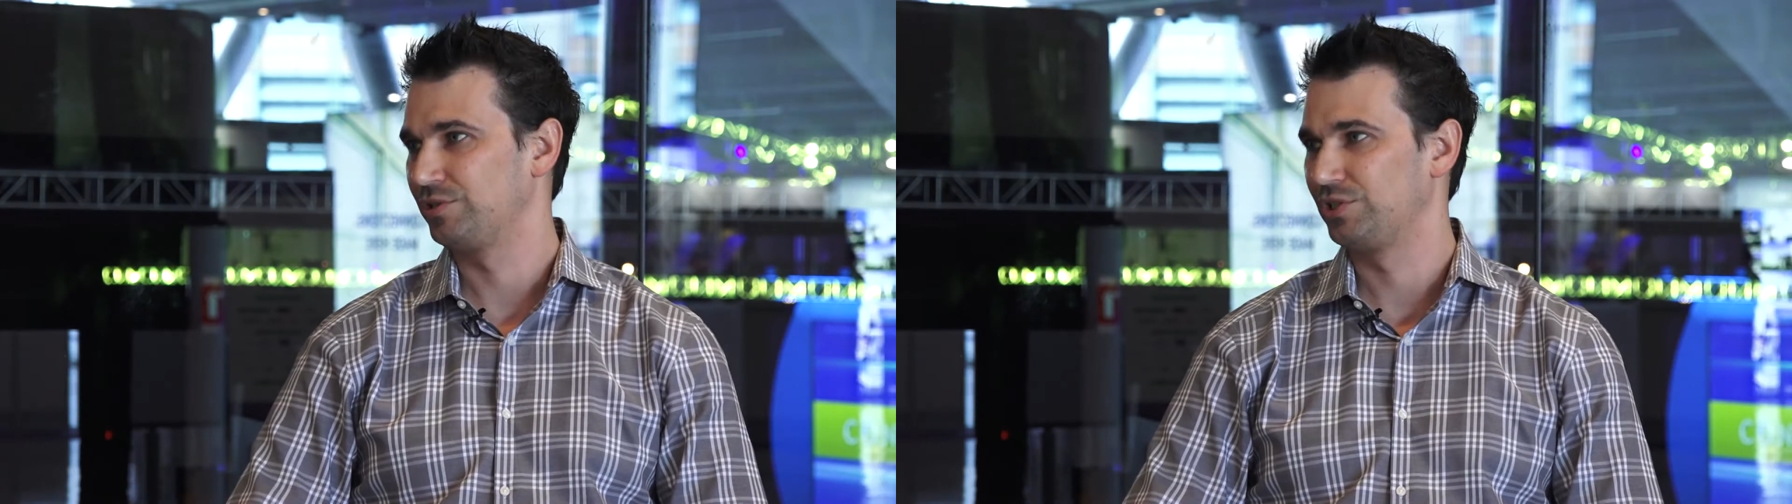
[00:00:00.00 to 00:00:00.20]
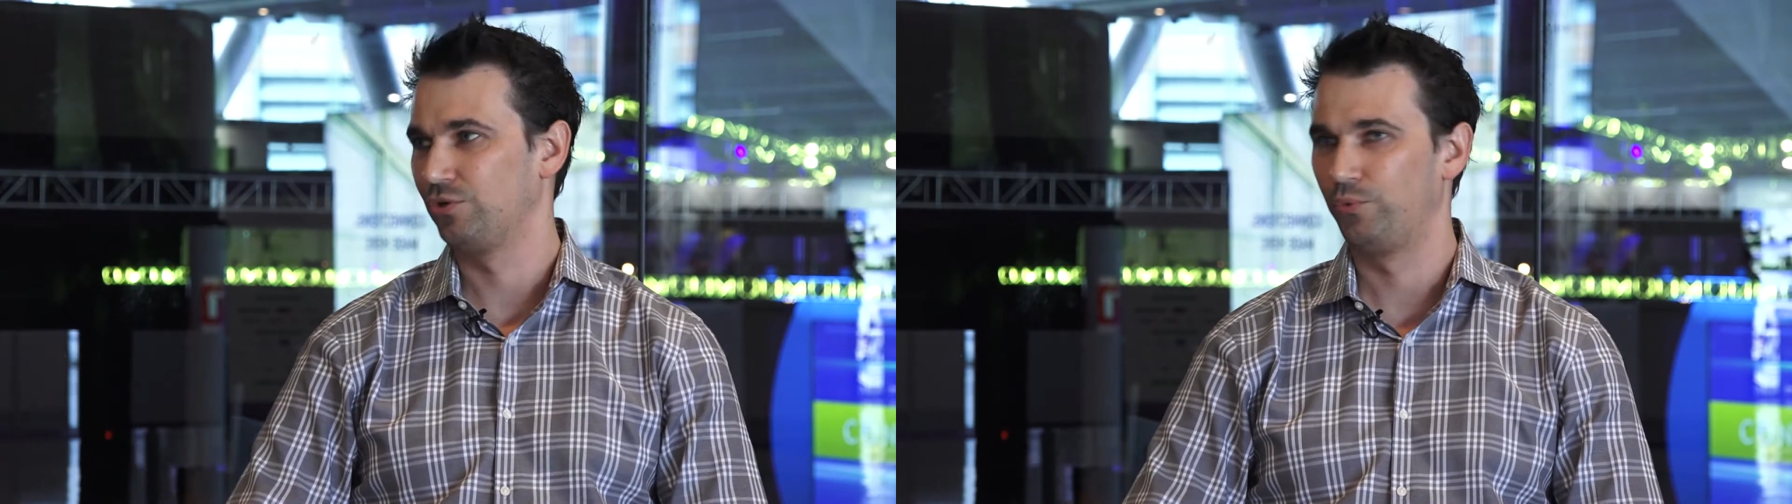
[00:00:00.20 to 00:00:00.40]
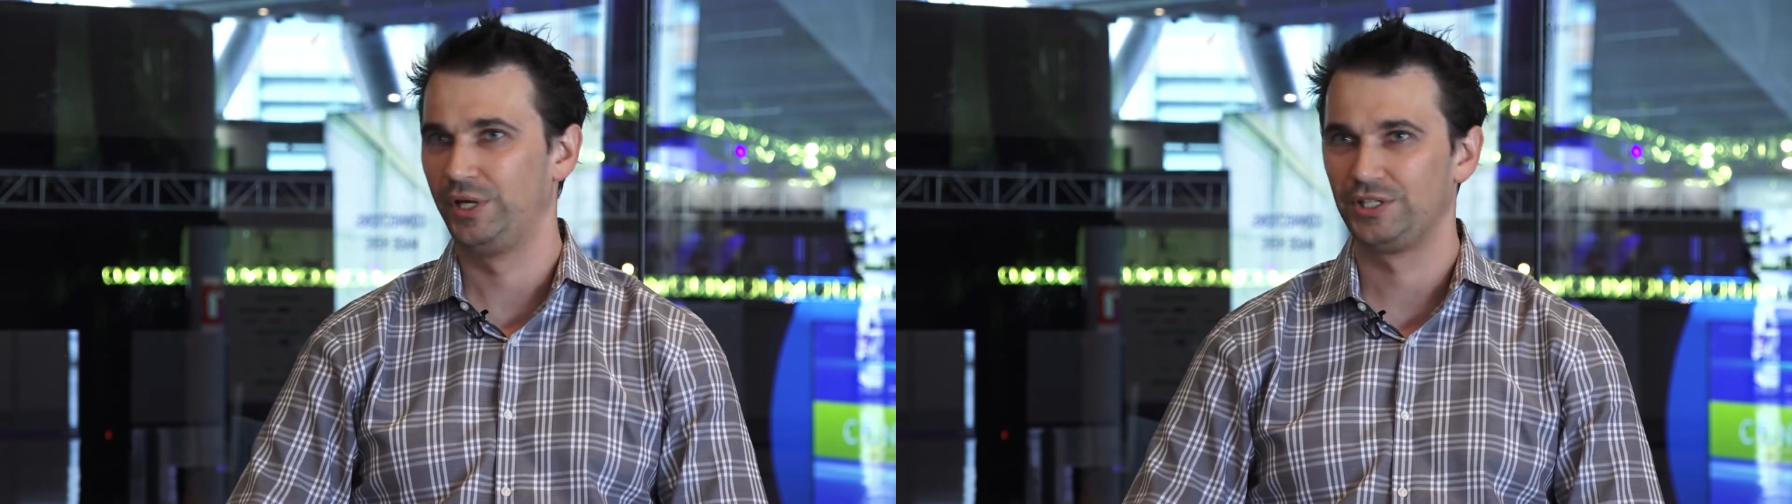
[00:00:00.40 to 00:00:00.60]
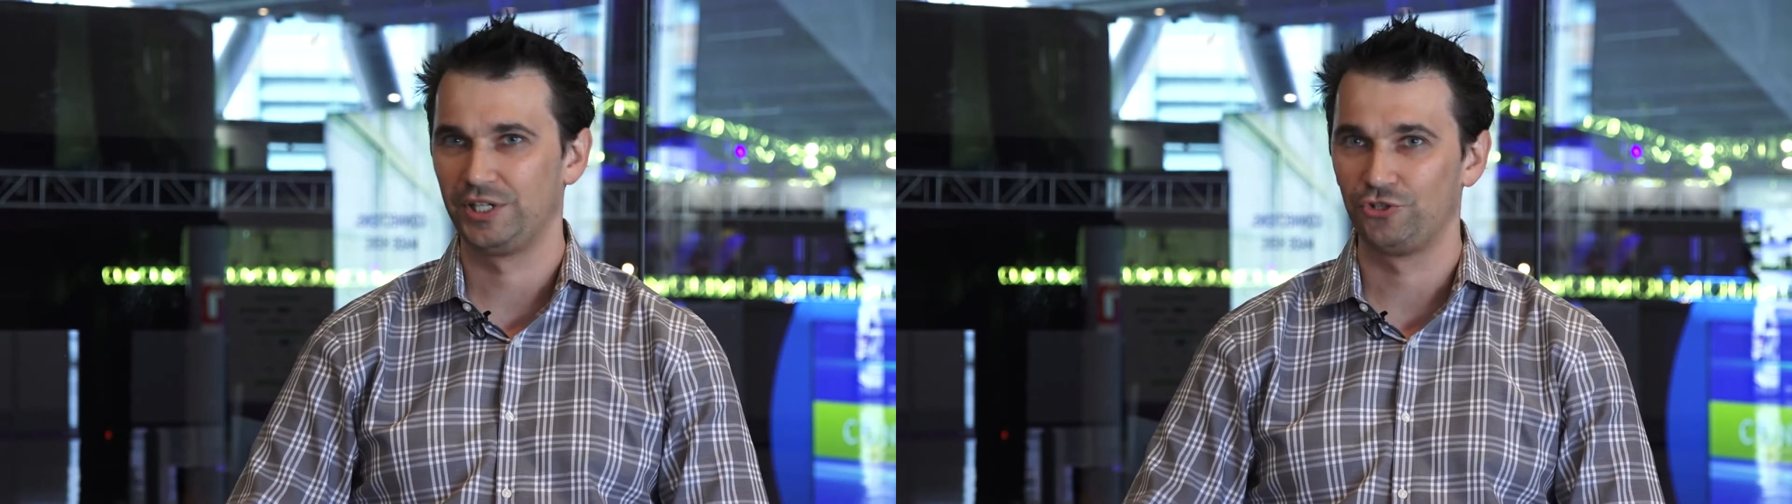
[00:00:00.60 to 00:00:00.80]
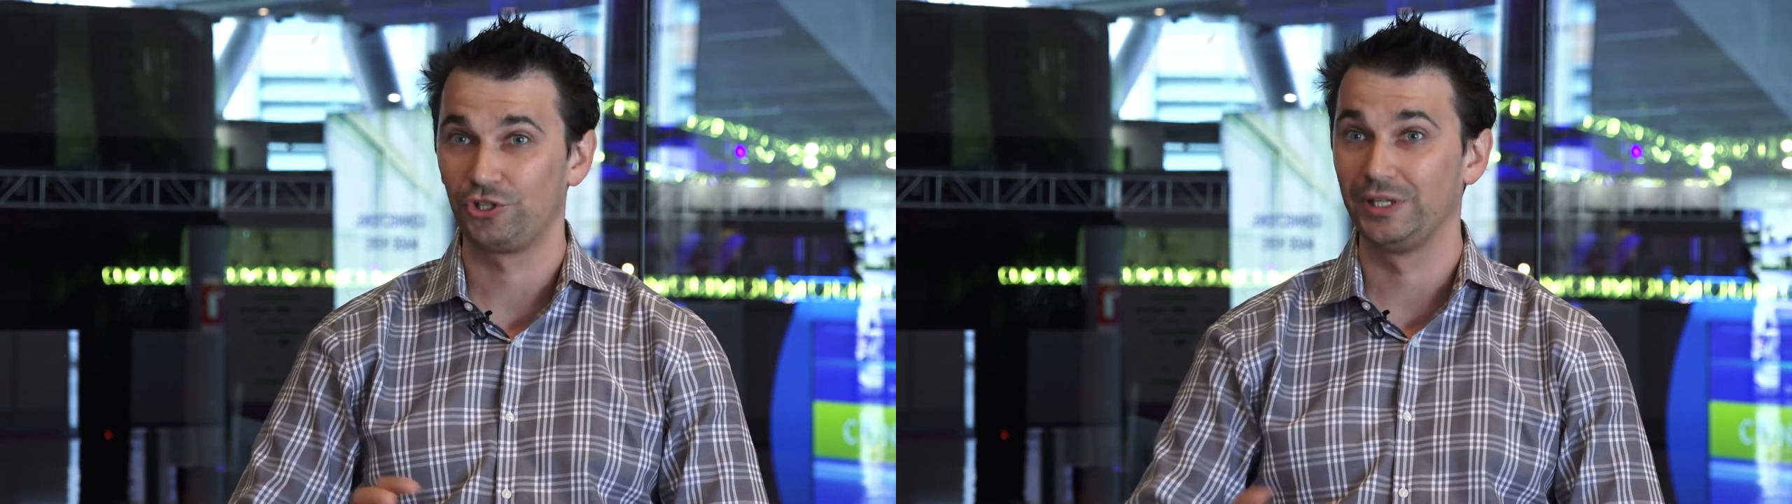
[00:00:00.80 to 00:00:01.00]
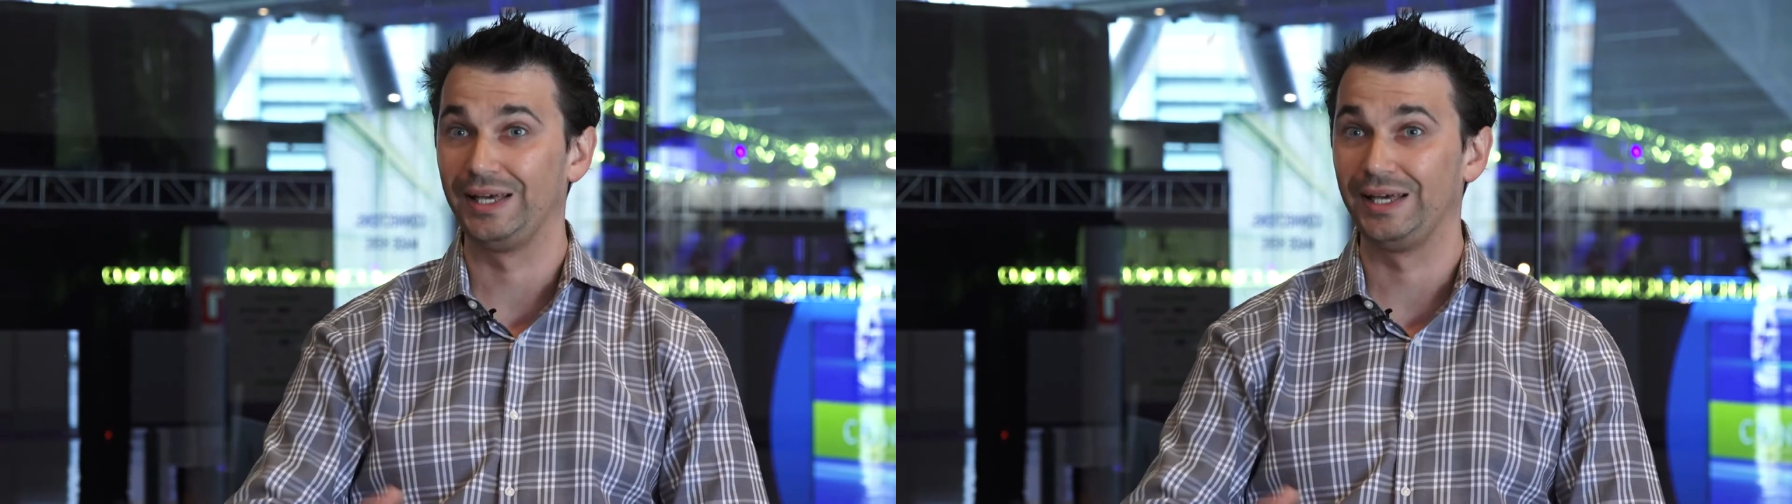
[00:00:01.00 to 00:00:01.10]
So we essentially